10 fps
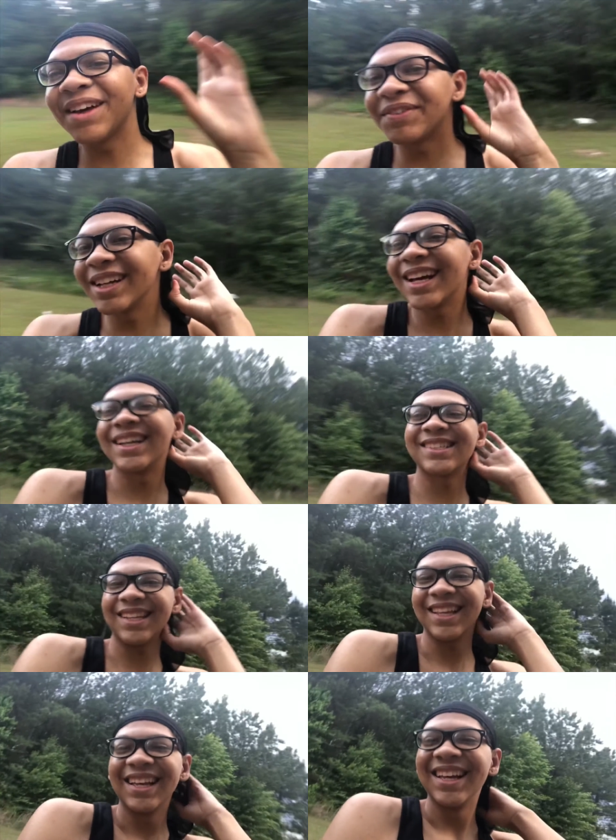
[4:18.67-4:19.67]
not gonna cuss.
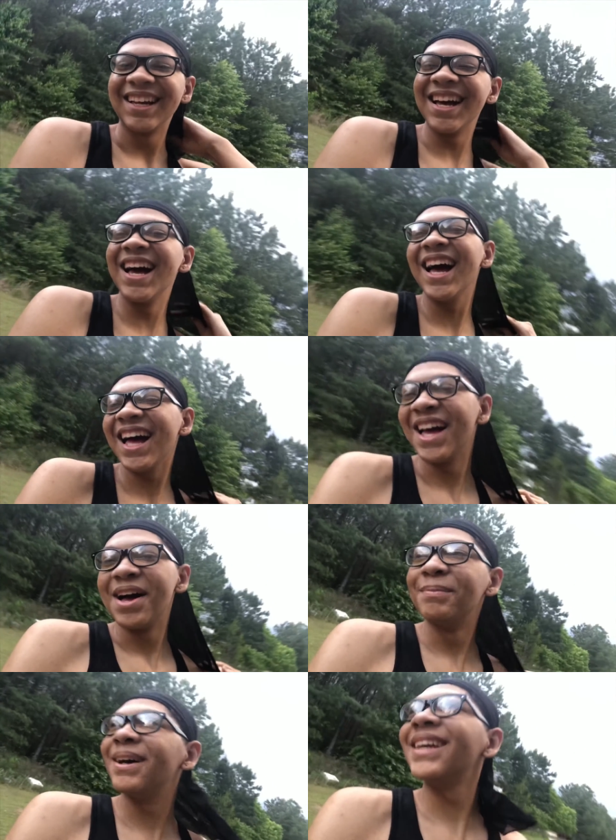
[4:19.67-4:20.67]

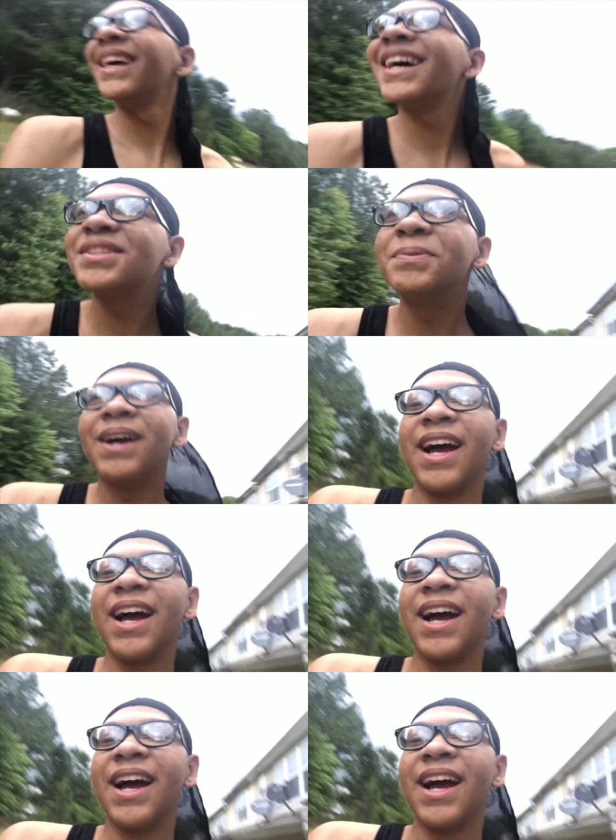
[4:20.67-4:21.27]
But yes, we